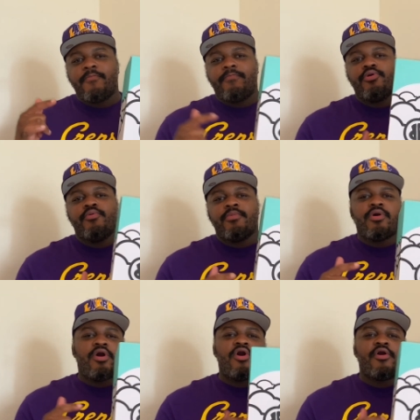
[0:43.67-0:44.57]
Puma
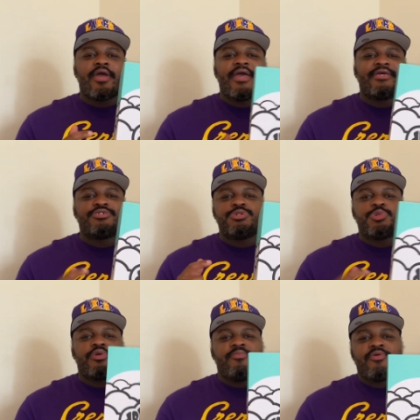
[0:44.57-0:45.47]
R S
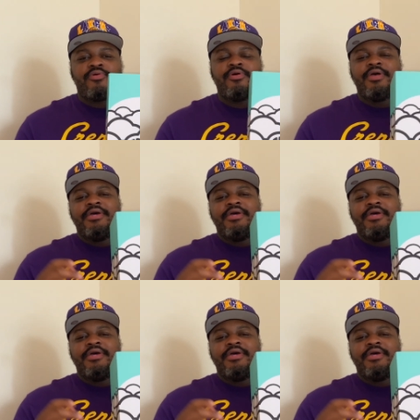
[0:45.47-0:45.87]
Dreamer.